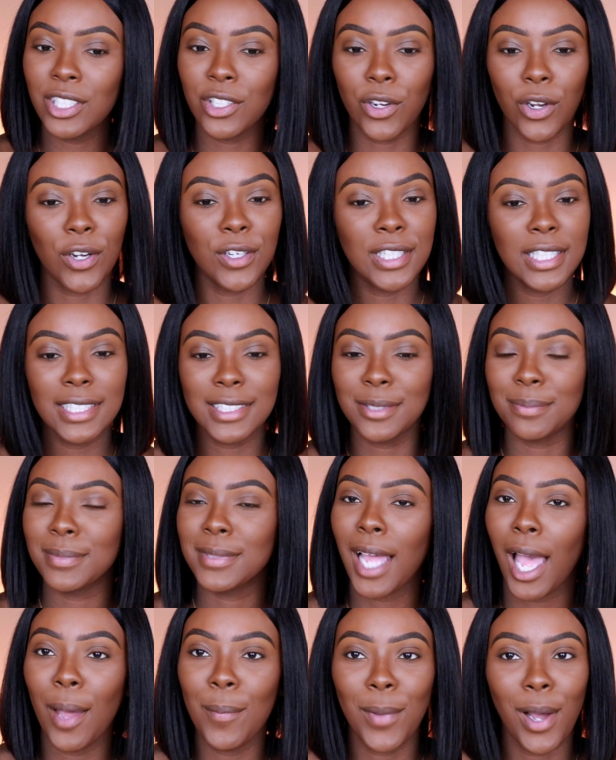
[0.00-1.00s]
girl needed some
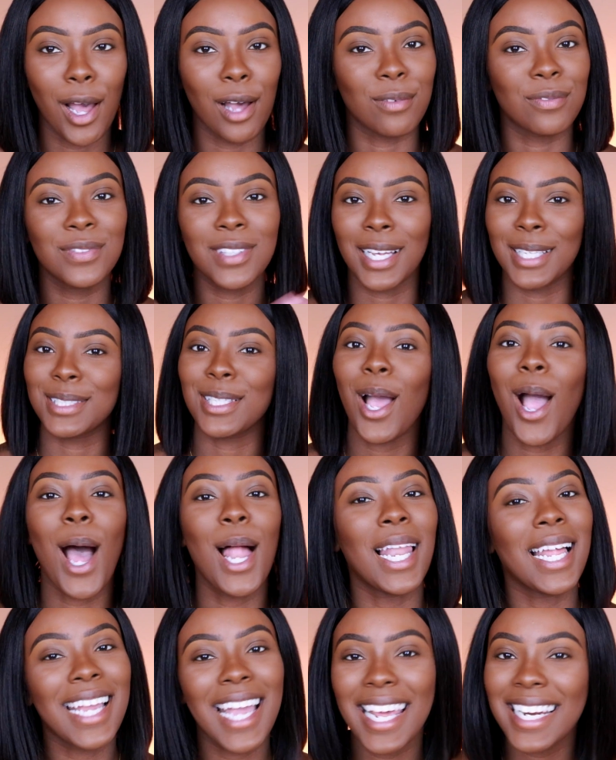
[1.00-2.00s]
time off, that's
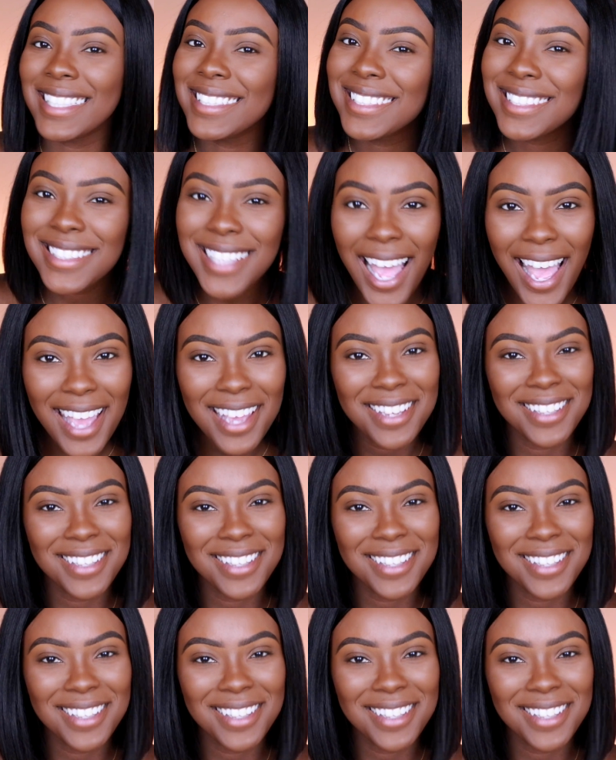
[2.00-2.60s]
all I gotta say.